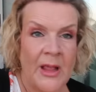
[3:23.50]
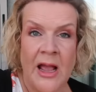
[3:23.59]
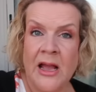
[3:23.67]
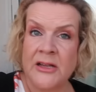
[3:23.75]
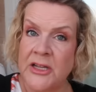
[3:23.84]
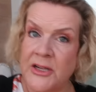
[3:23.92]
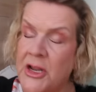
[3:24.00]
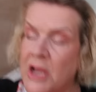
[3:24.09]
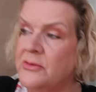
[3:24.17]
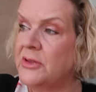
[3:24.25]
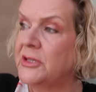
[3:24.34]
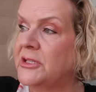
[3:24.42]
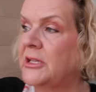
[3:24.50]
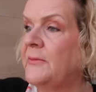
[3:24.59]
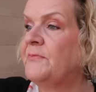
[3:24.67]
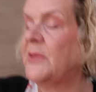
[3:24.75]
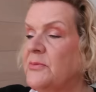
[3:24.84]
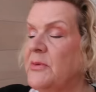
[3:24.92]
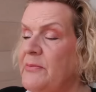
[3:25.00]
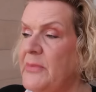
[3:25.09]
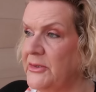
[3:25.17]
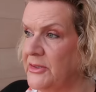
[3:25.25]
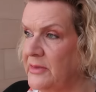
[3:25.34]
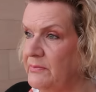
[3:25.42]
And I know that, um, as I
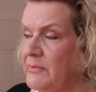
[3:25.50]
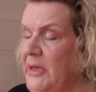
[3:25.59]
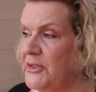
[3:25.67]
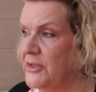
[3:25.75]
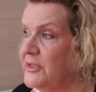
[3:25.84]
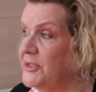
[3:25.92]
mentioned,